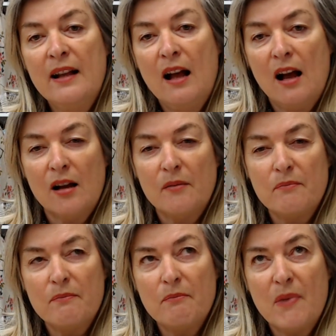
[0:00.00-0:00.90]

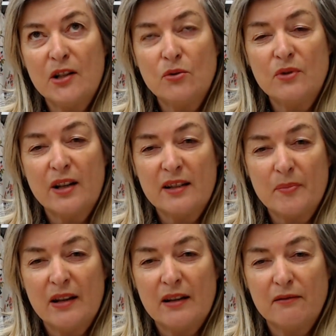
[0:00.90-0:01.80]
My daughter has a
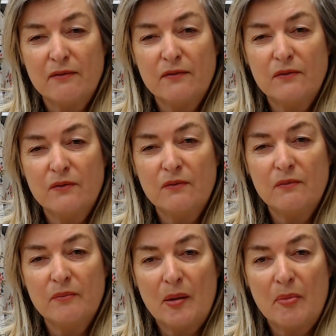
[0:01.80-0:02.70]
pair of
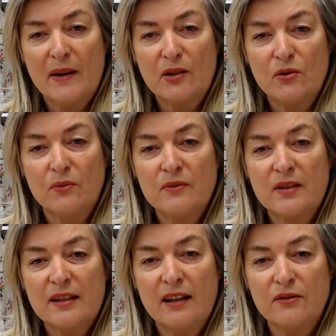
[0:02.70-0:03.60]
paper bag shorts
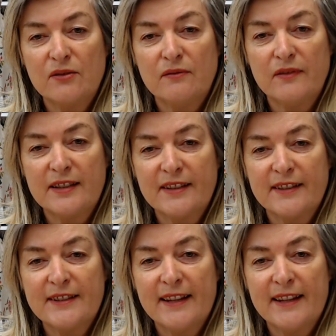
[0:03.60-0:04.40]
out of viscose,